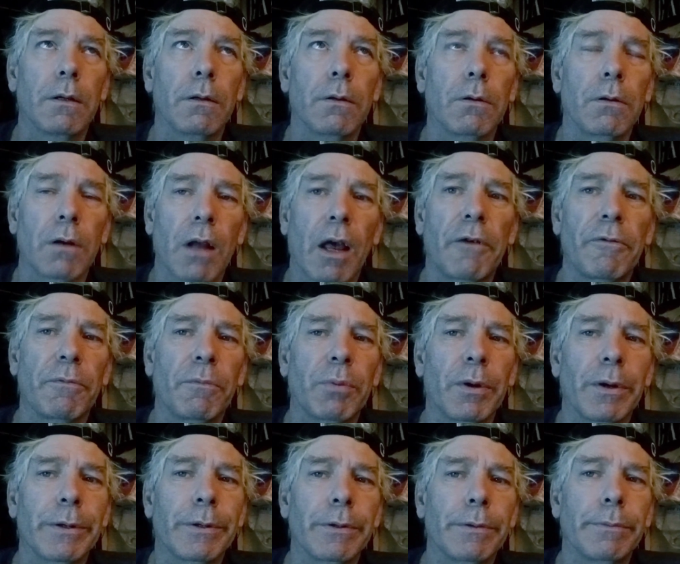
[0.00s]
Or life in
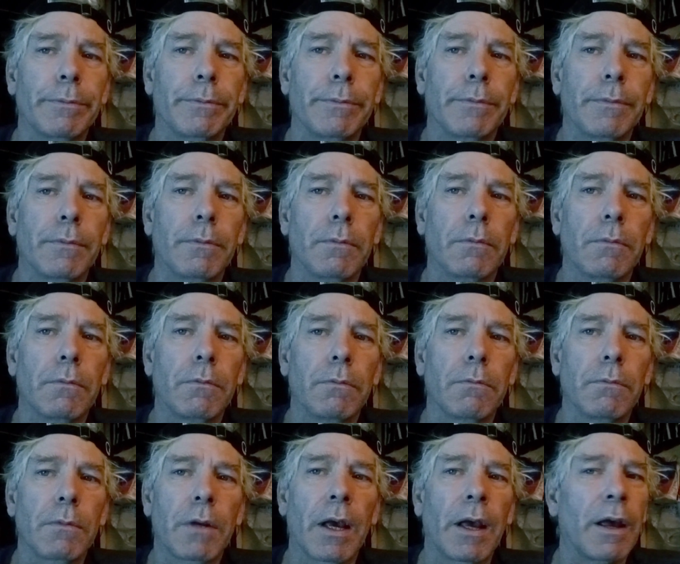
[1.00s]
prison.
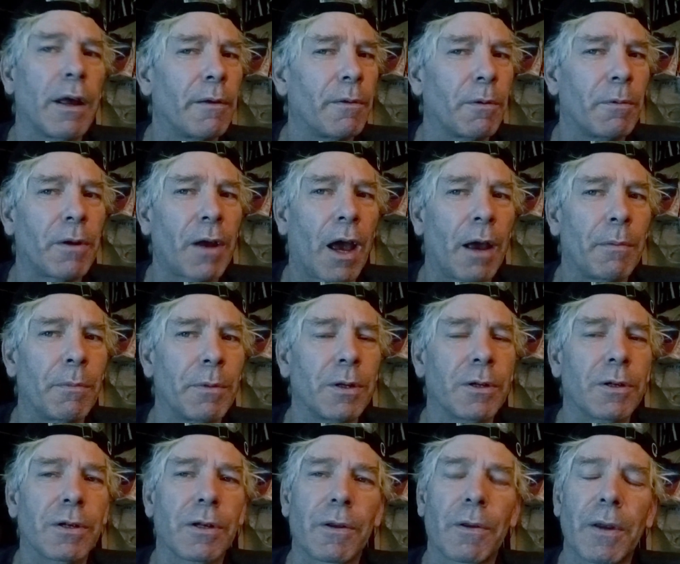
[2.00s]
And the
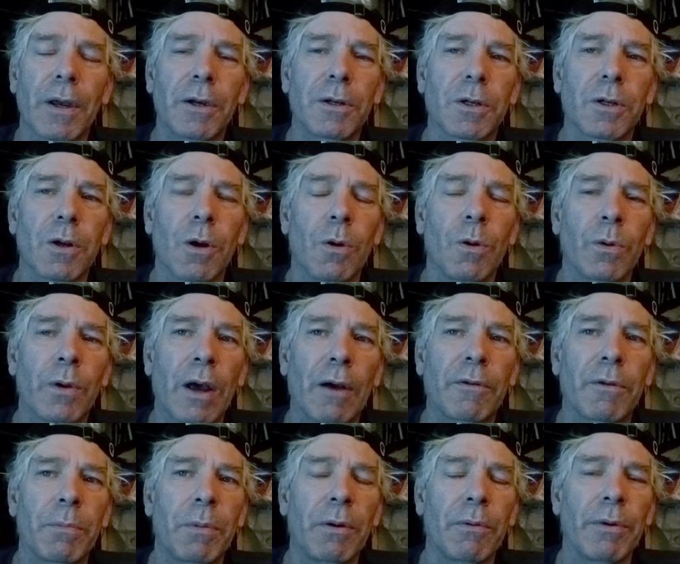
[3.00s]
diamonds that they stole have
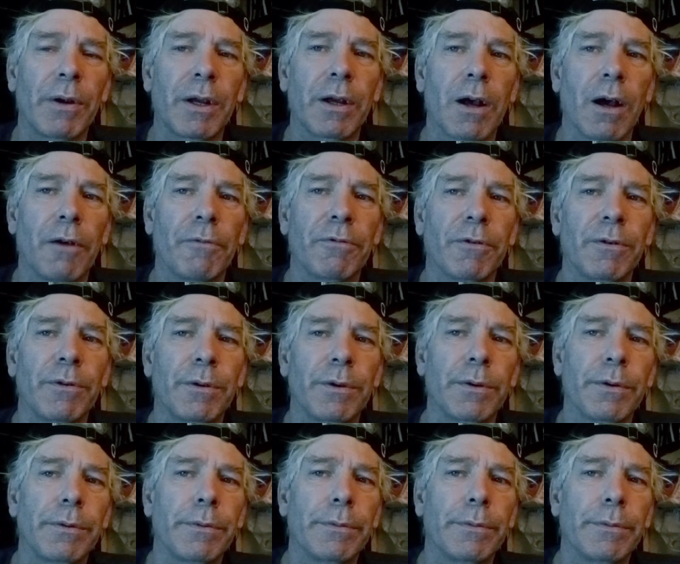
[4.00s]
to be recovered.